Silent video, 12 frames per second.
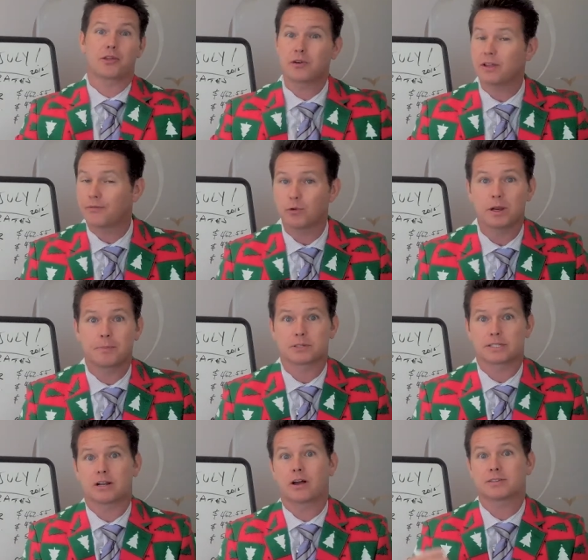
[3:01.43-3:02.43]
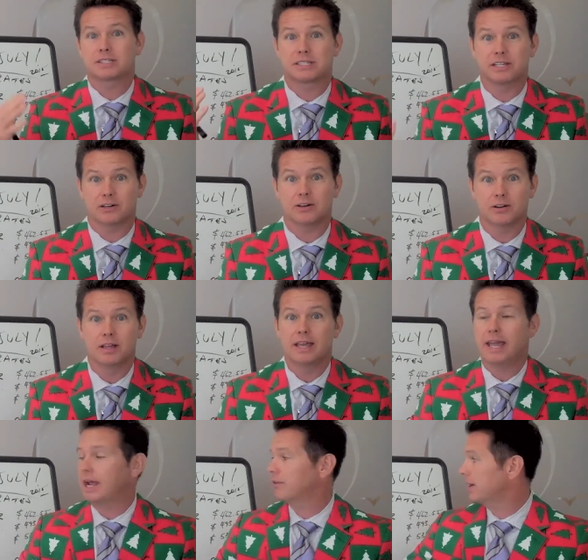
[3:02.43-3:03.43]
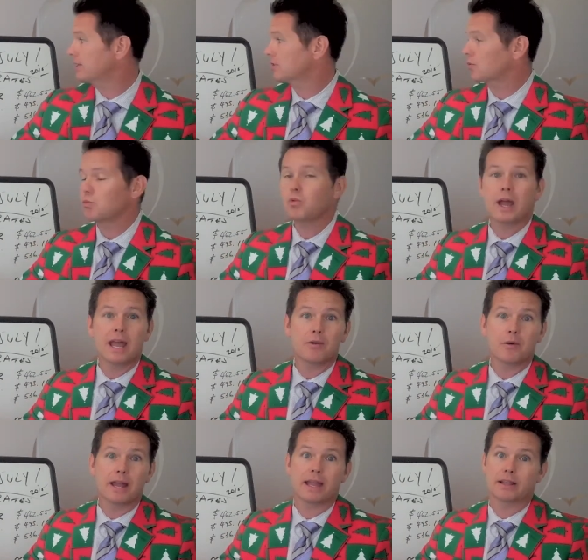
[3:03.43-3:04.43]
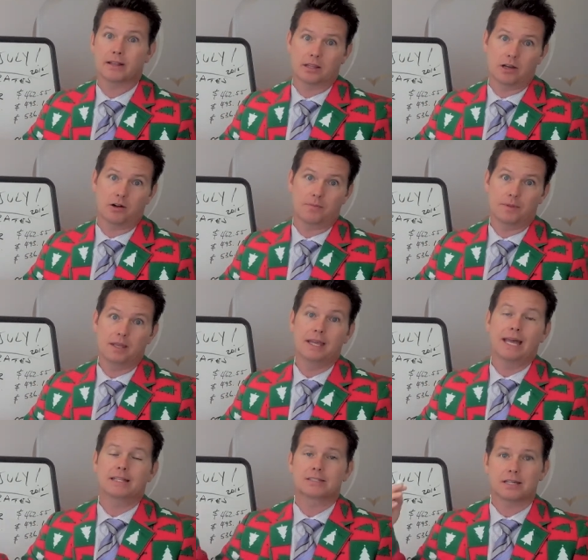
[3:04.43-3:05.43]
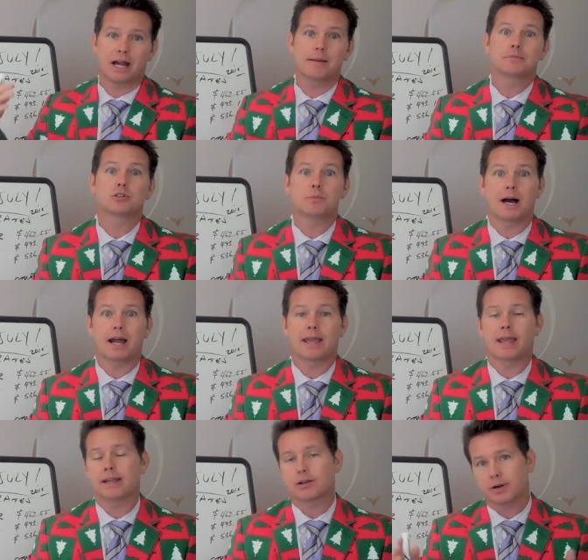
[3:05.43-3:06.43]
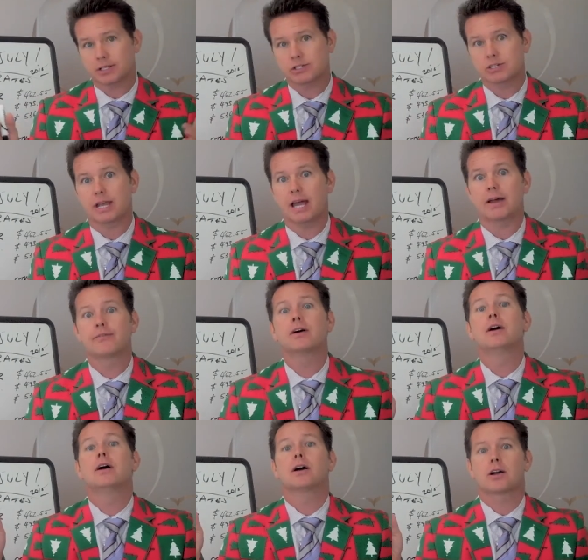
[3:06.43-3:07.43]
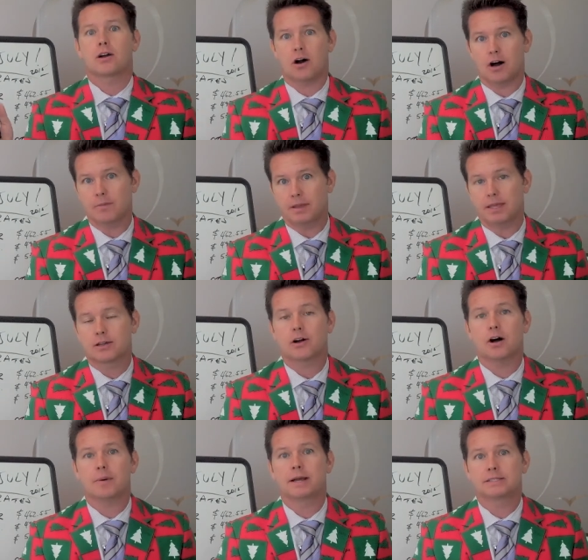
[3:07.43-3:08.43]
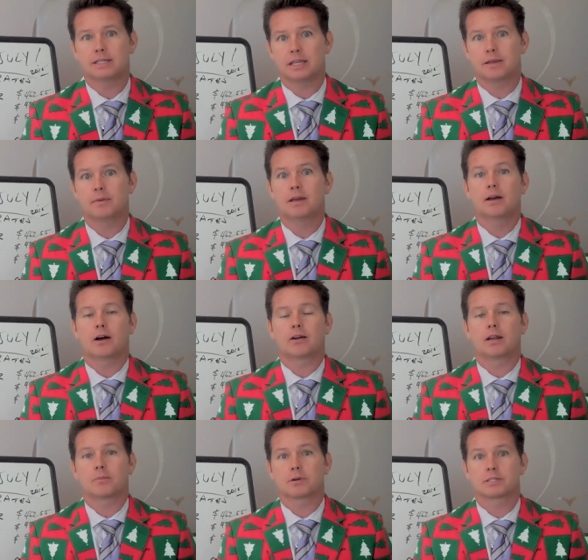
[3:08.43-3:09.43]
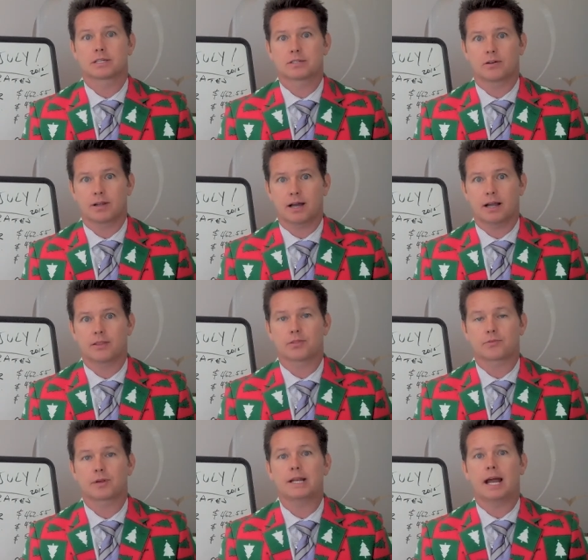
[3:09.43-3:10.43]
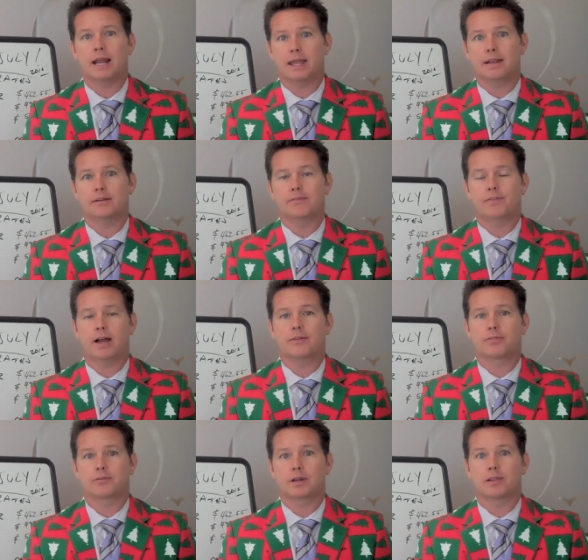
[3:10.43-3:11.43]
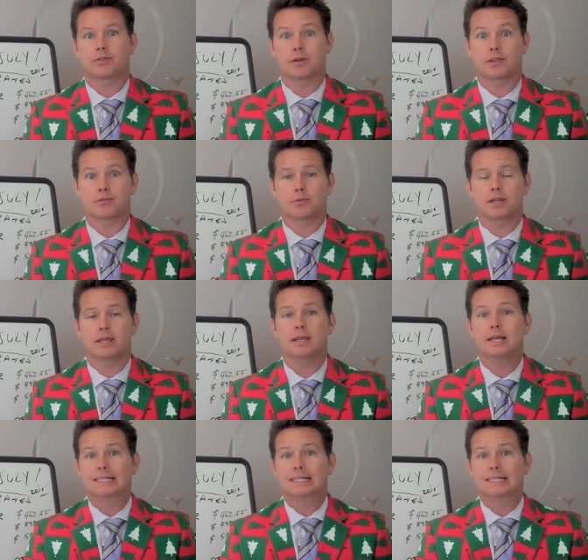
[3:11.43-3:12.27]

thirty, forty percent off still, and rates are way, way low. It's time to buy. Any questions you have, call me, call my team. Our number is six oh nine, three nine eight, five three three three.